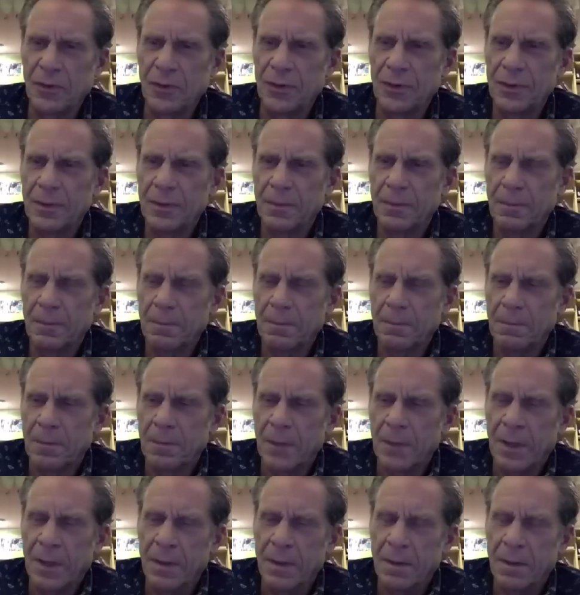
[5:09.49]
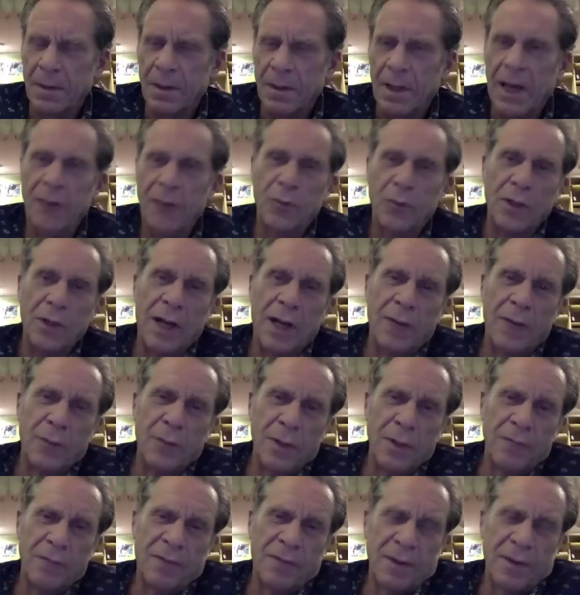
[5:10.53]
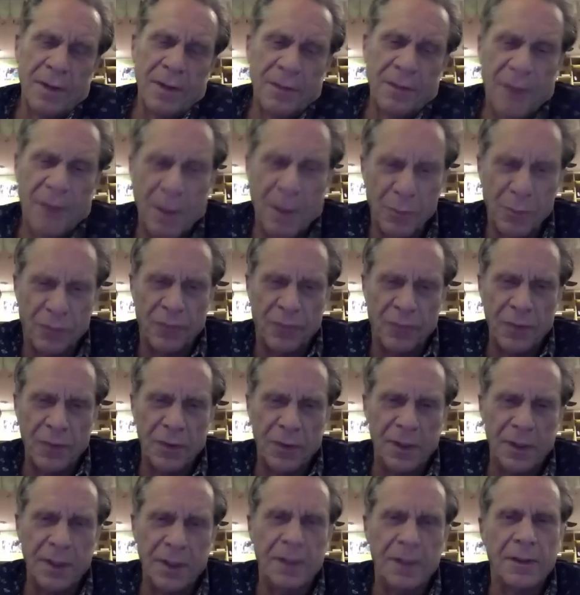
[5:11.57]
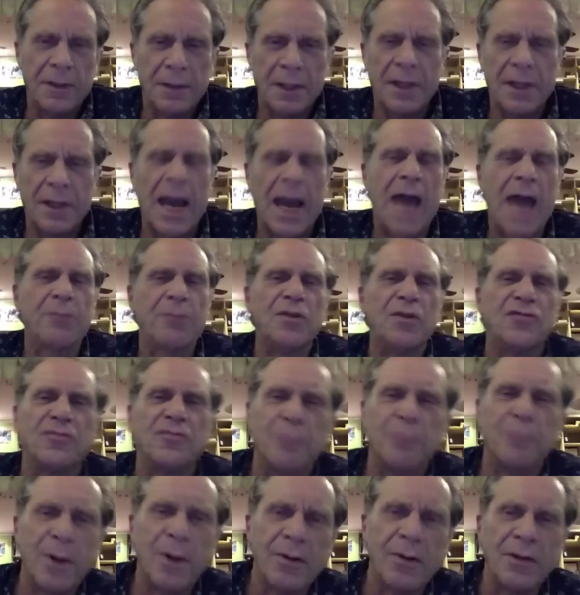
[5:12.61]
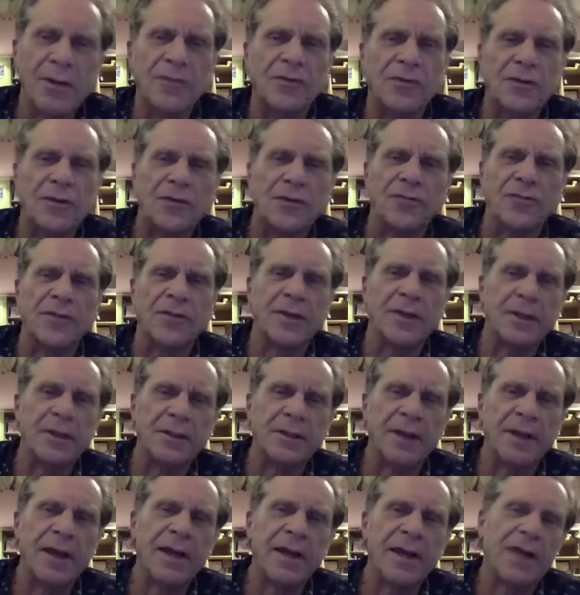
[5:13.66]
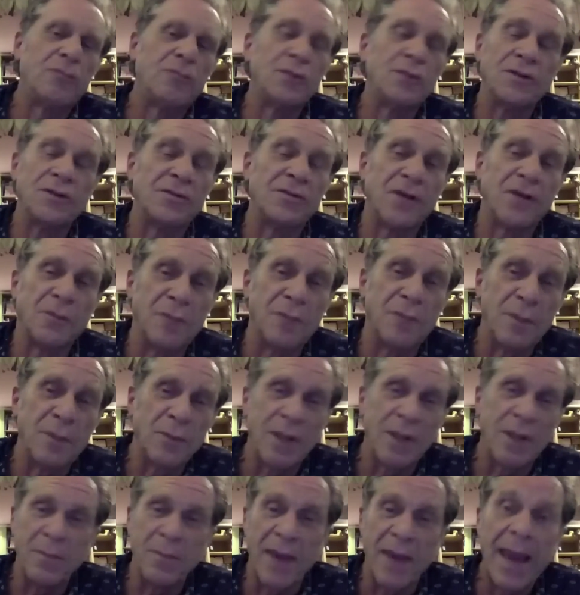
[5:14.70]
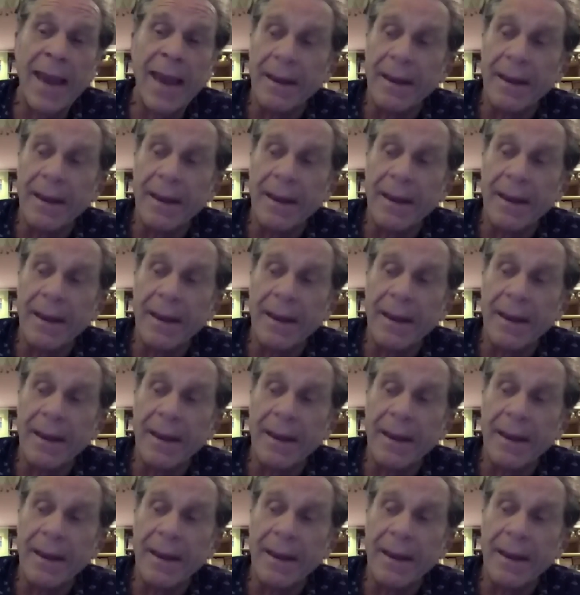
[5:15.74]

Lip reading: Yeah. Well, there's that saying. If I was feeling in a happy spirits on a sunny day, I wouldn't tell people I'm gay.